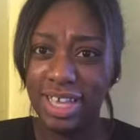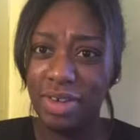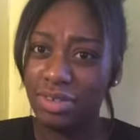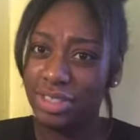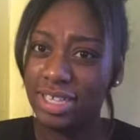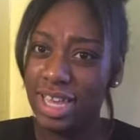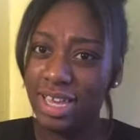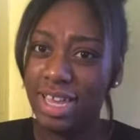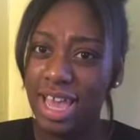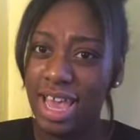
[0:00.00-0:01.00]
I wish
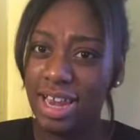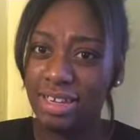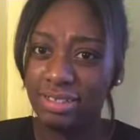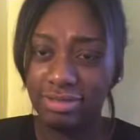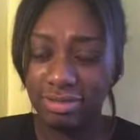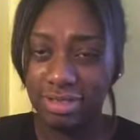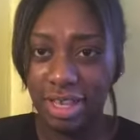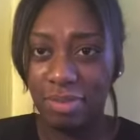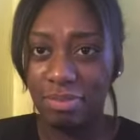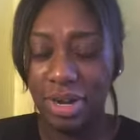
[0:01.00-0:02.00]
I had
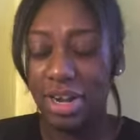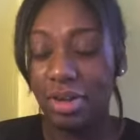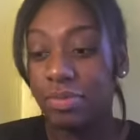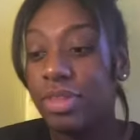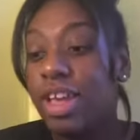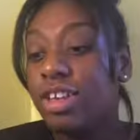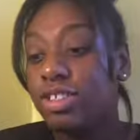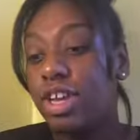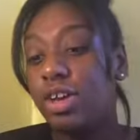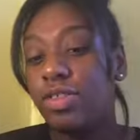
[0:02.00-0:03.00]
some, but I don't.
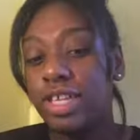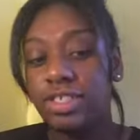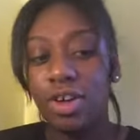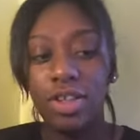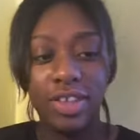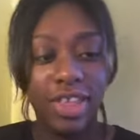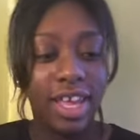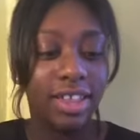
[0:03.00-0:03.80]
So that's the only thing.